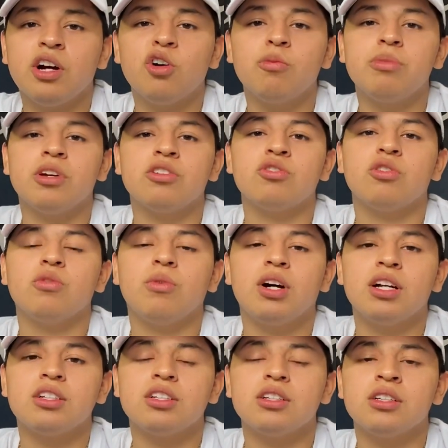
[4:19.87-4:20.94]
I hope y'all enjoyed
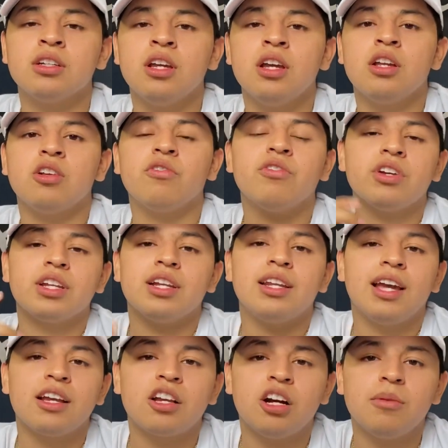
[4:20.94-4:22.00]
watching. Don't forget to
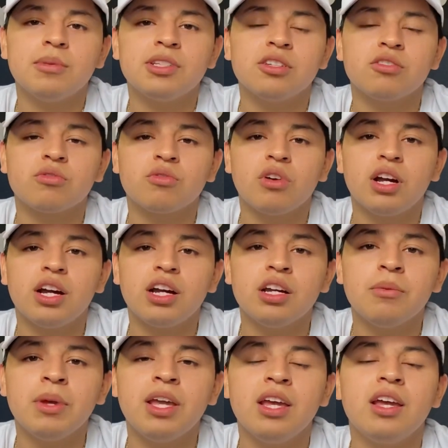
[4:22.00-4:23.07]
like, comment,
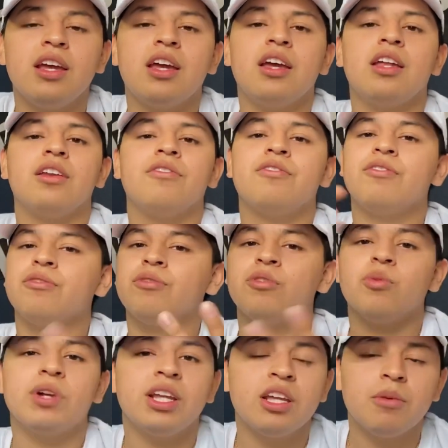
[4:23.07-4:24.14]
subscribe, and if you
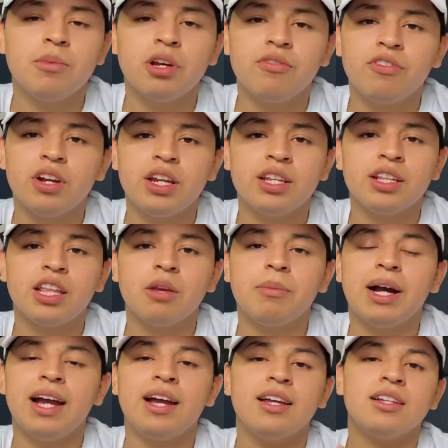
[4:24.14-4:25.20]
want to hit me up for anything,
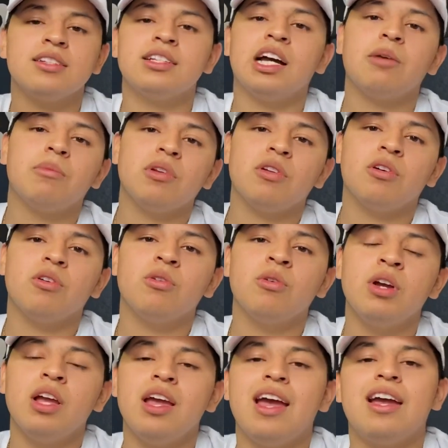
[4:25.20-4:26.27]
my ad is down below.
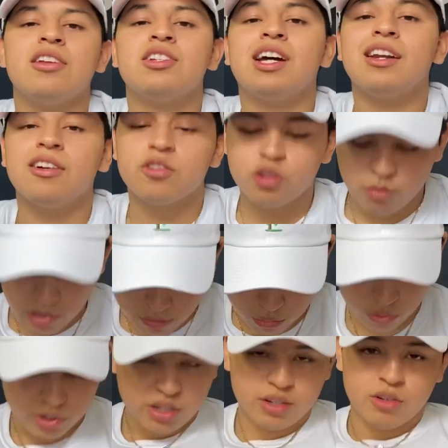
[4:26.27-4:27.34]
And shout out to my
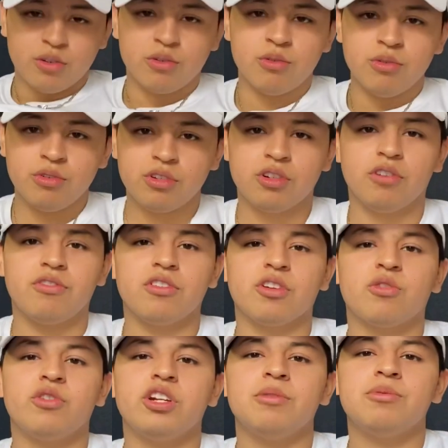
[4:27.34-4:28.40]
boy Lou, you know, for the
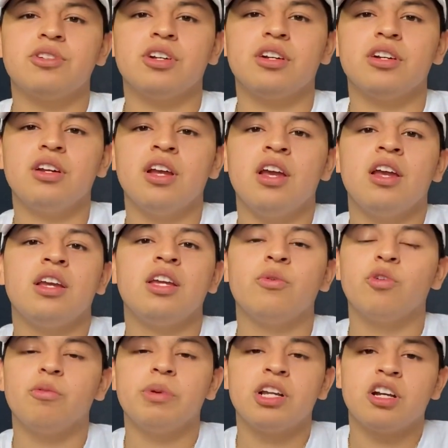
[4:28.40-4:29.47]
Kreme shirt. He
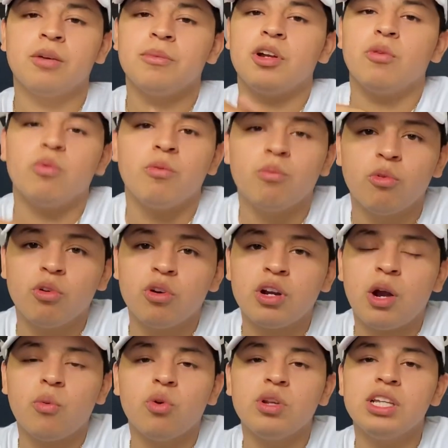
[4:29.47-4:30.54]
will be coming up with more.
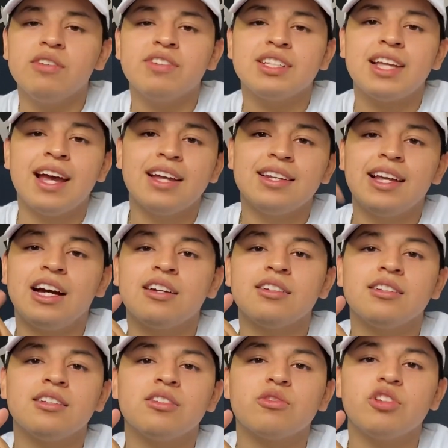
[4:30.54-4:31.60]
I will leave his ad down in
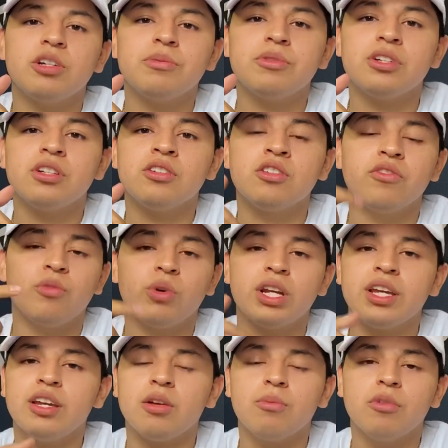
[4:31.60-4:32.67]
the description. If you want to
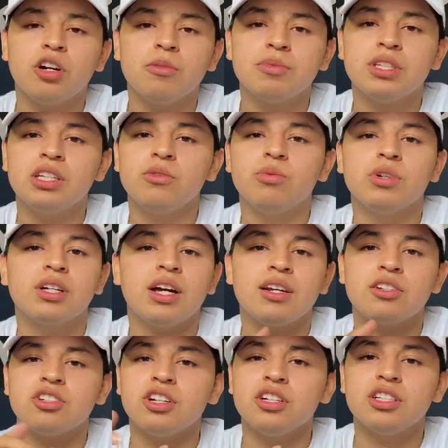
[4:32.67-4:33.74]
hit him up, see what kind
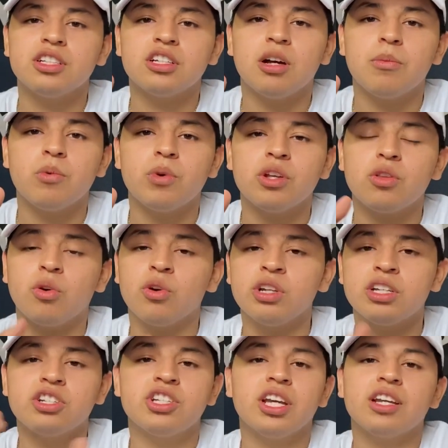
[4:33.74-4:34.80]
of shirts he's coming with, or you
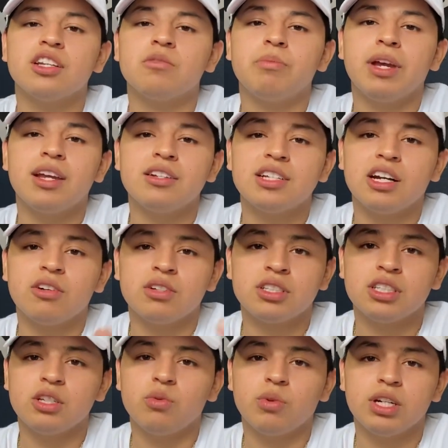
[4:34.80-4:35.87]
can check his page out and
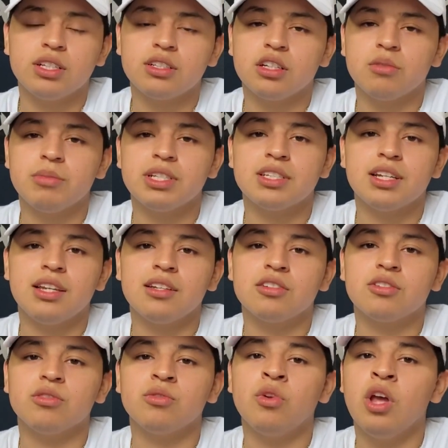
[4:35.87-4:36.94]
see what he's gonna be selling
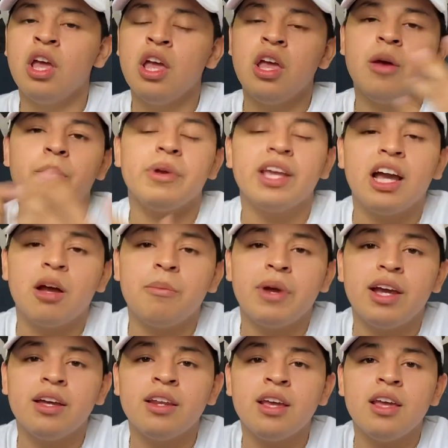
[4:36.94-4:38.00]
soon. But yeah,
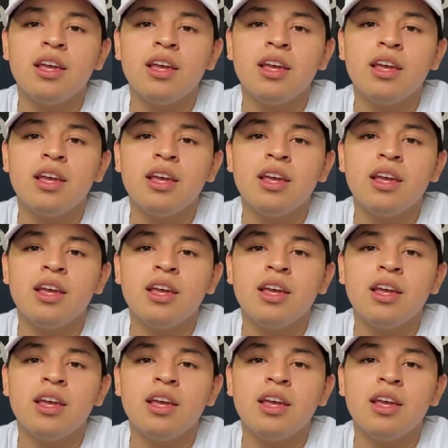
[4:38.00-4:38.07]
man.